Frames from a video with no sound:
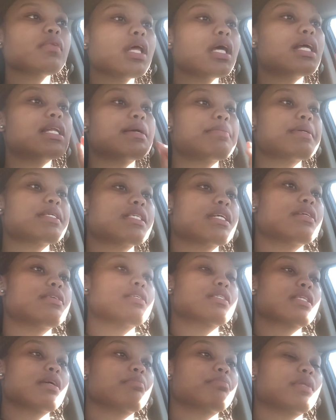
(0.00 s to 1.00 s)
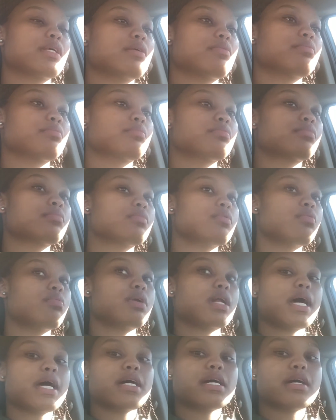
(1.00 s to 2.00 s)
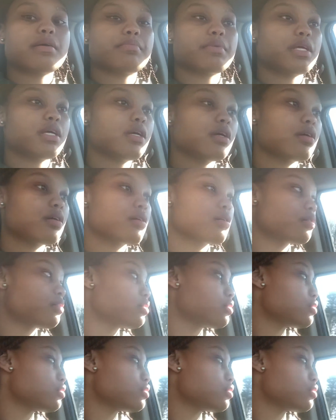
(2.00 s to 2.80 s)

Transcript: And let me tell you something. When I come here,